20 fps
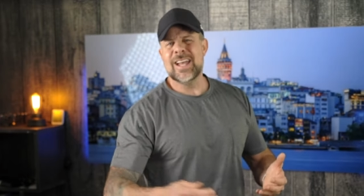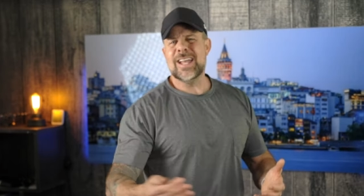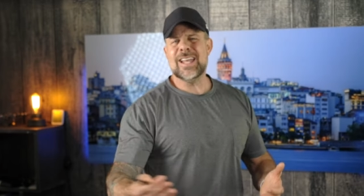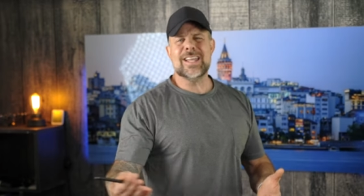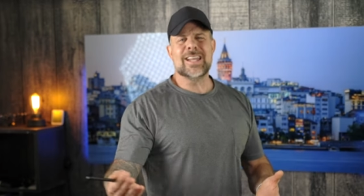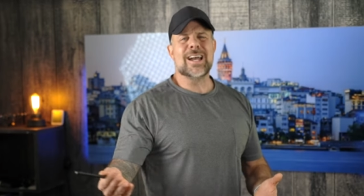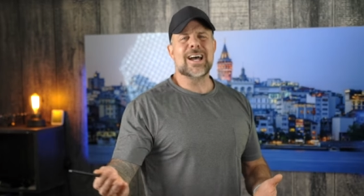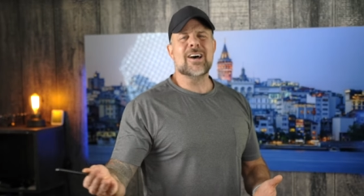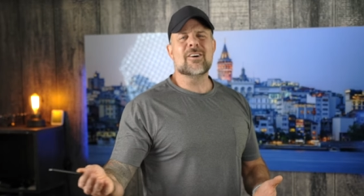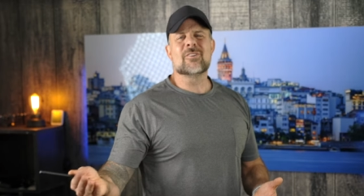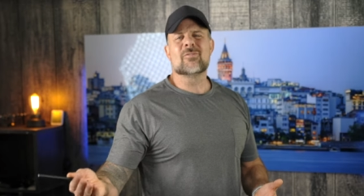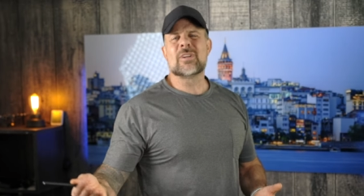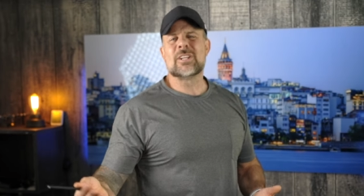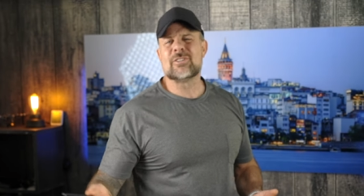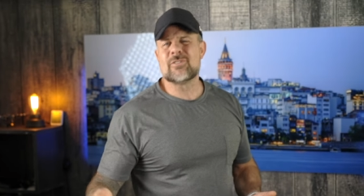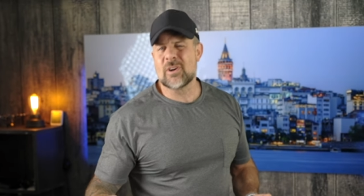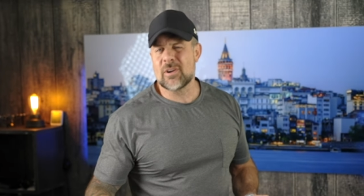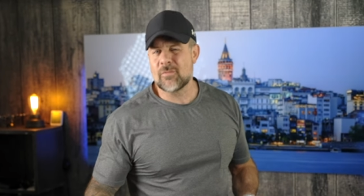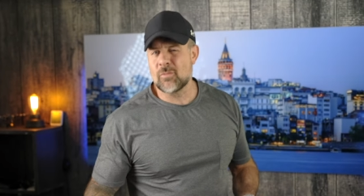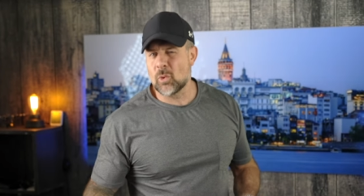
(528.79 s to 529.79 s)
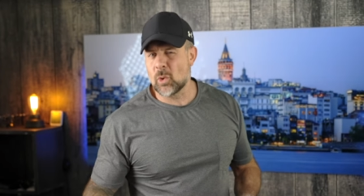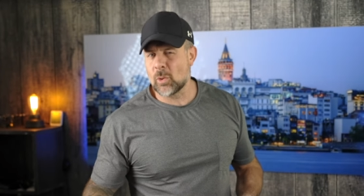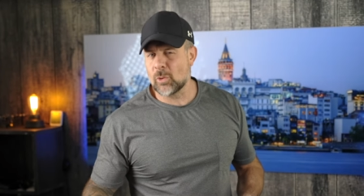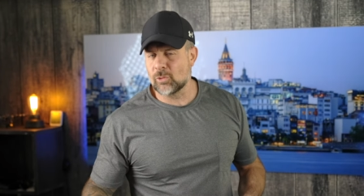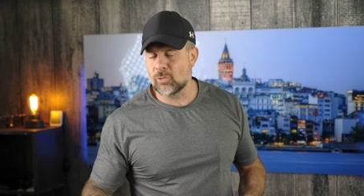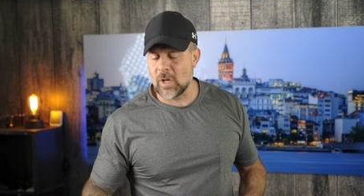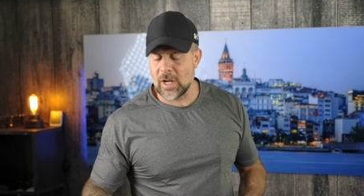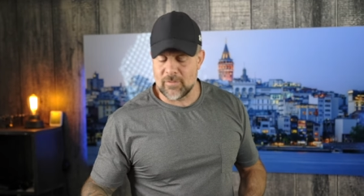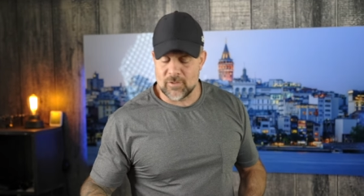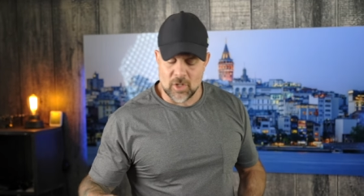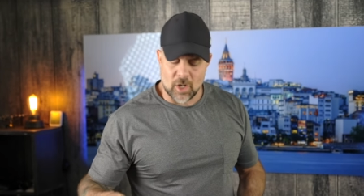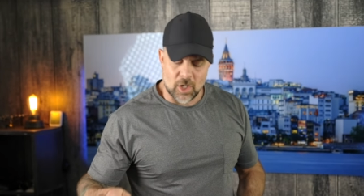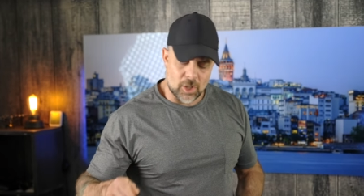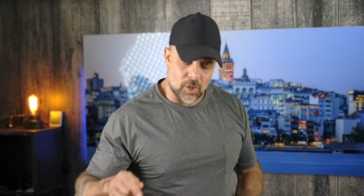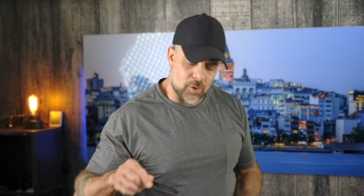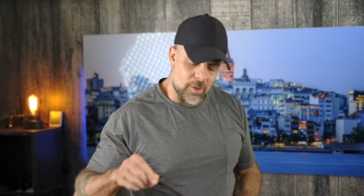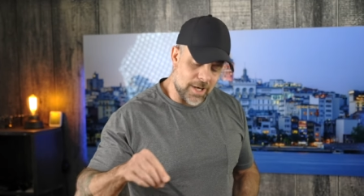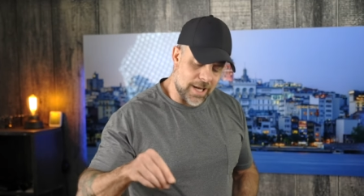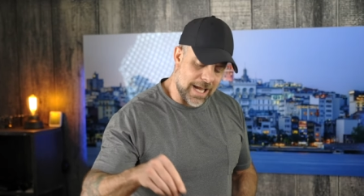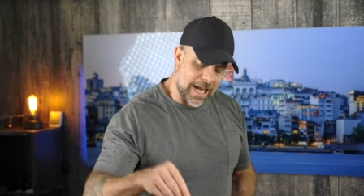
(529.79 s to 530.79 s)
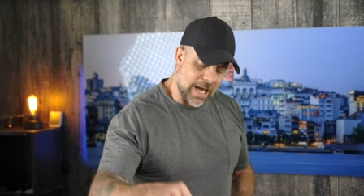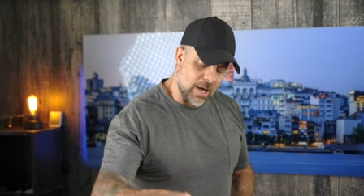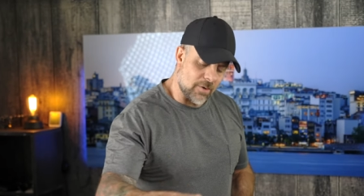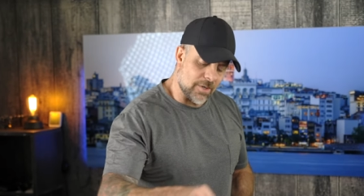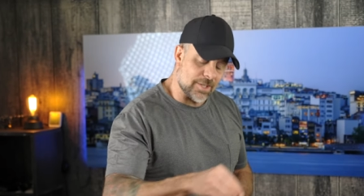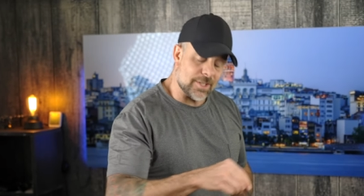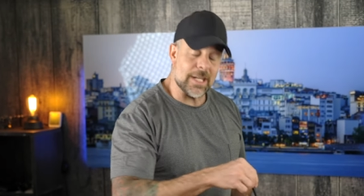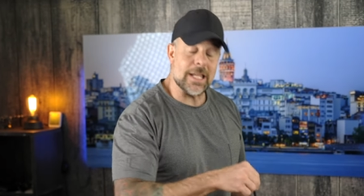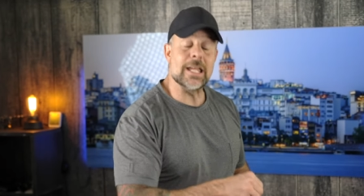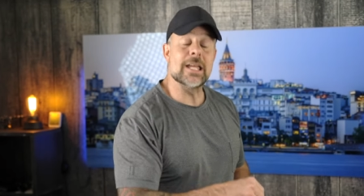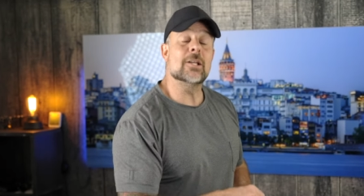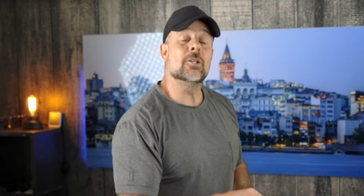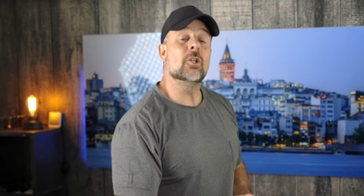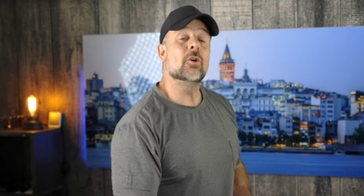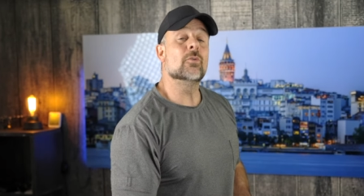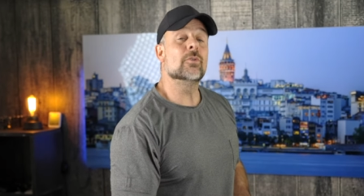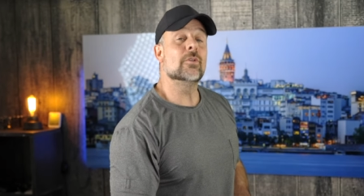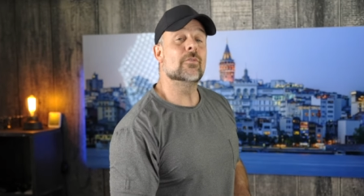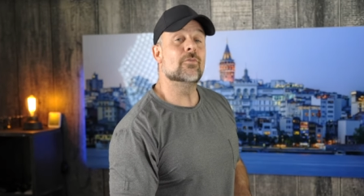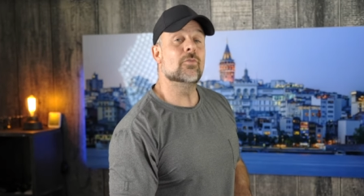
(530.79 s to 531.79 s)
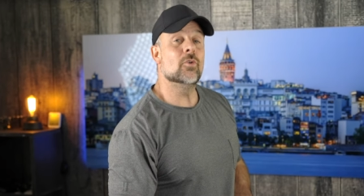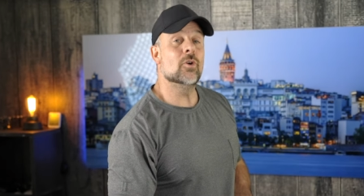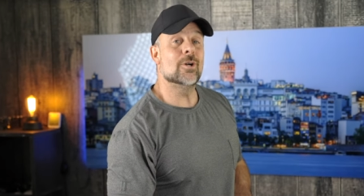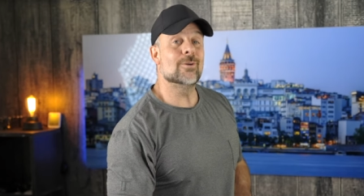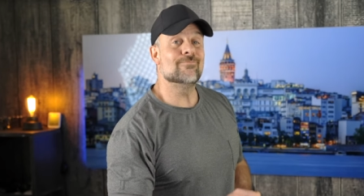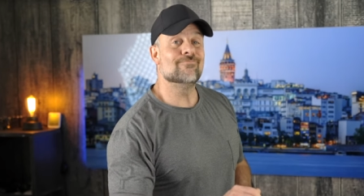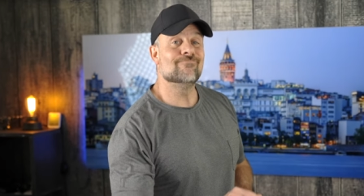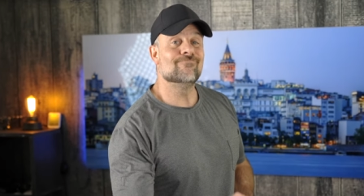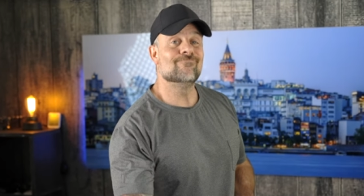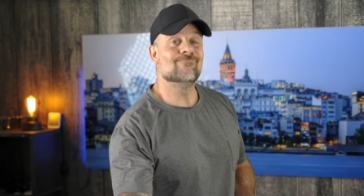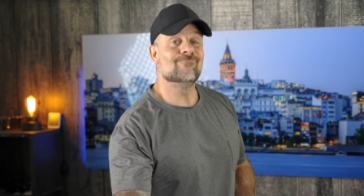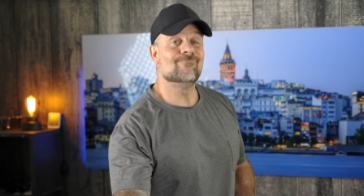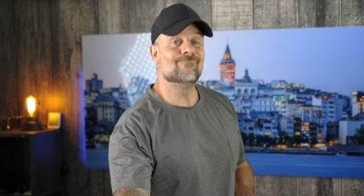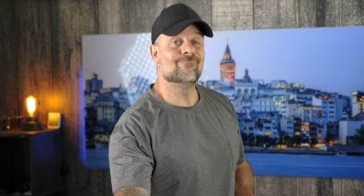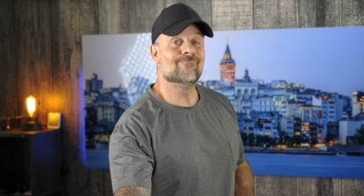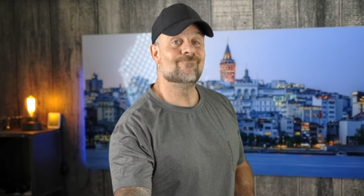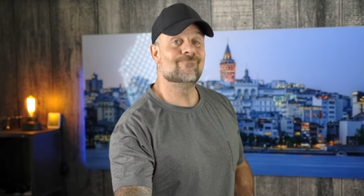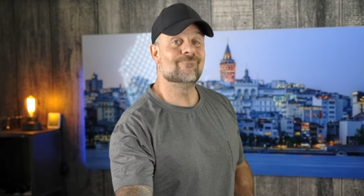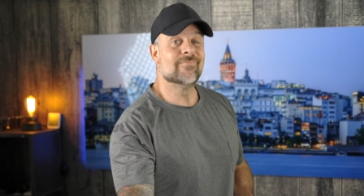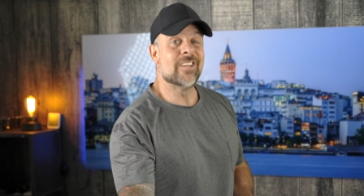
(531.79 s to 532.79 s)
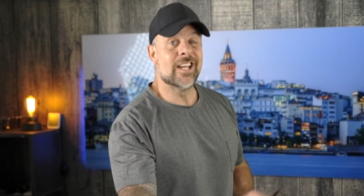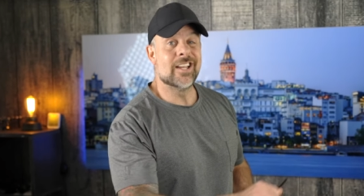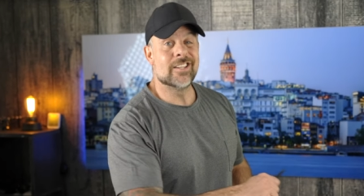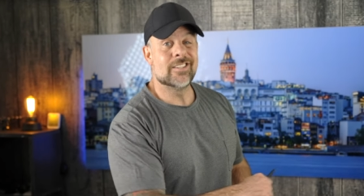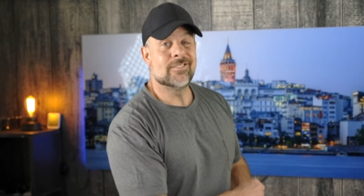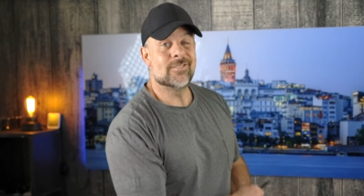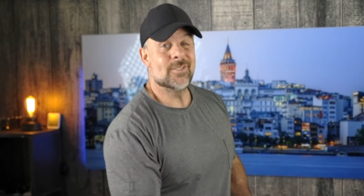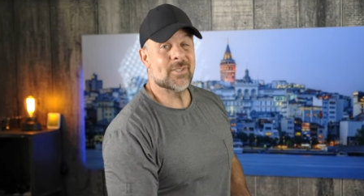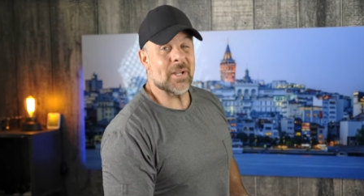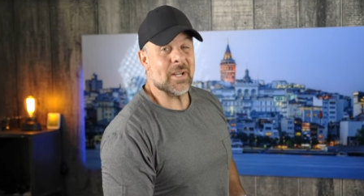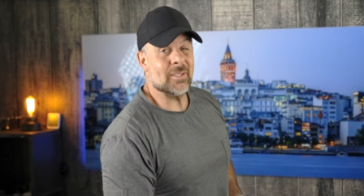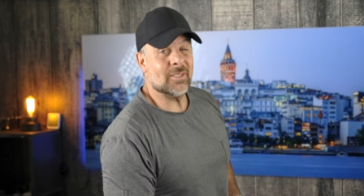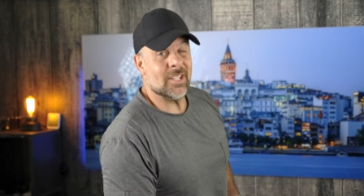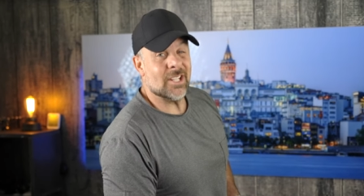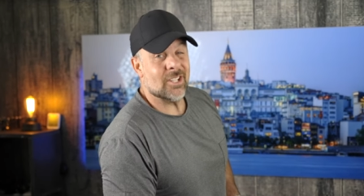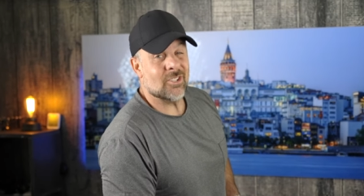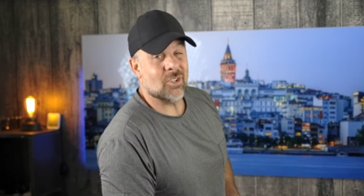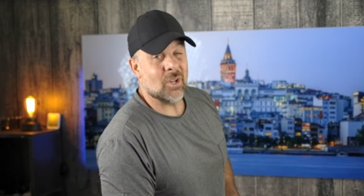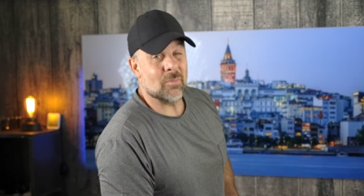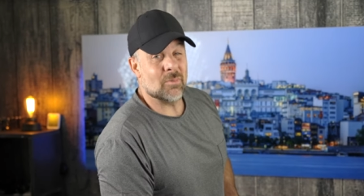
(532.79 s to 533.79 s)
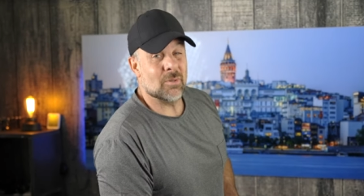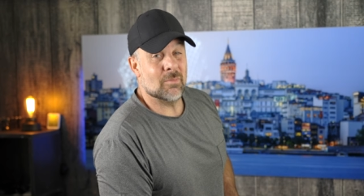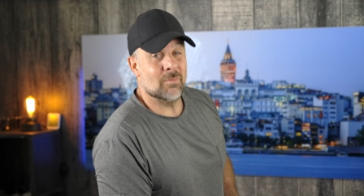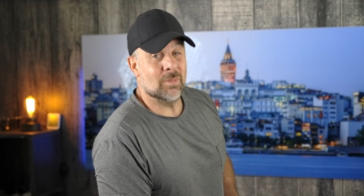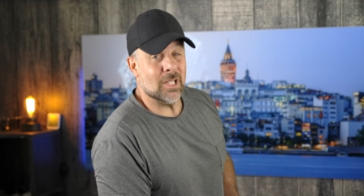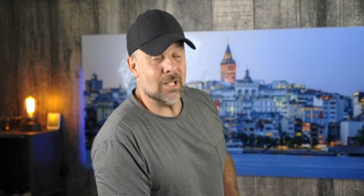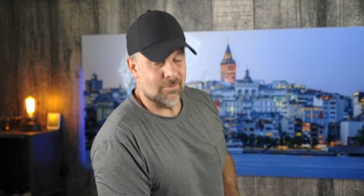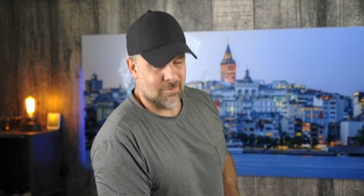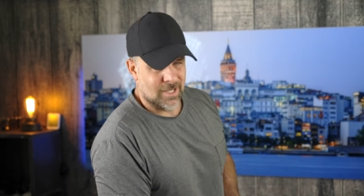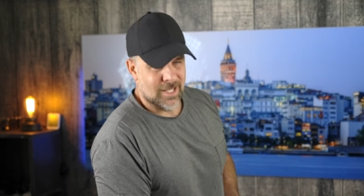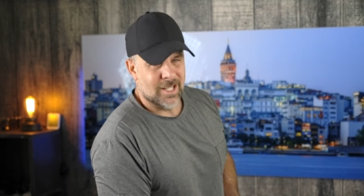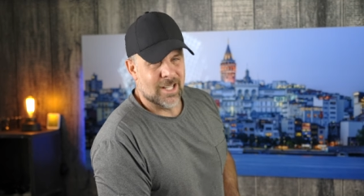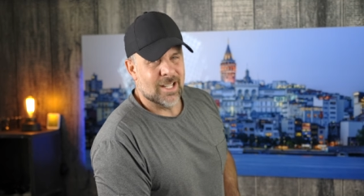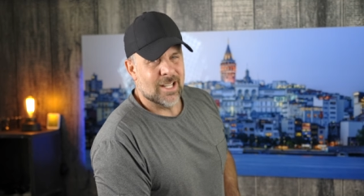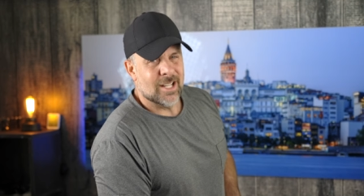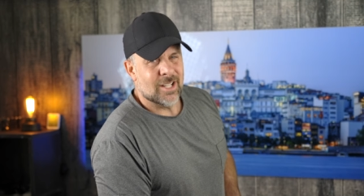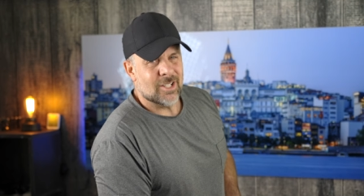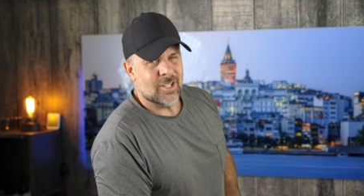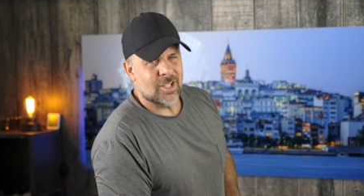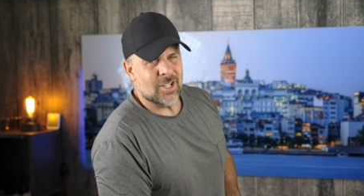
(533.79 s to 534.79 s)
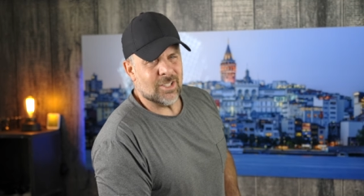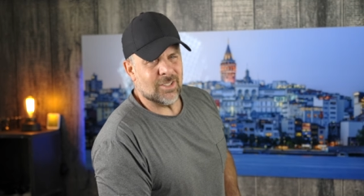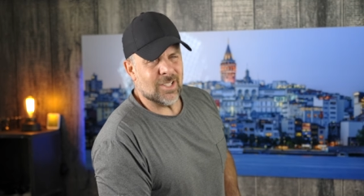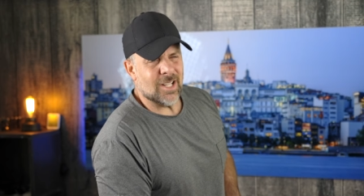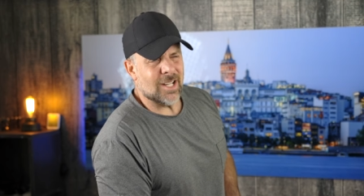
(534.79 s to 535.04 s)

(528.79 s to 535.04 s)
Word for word: hey, how to register on four-wheel drive talk or how to say hello in the forum. Check out the description below. Good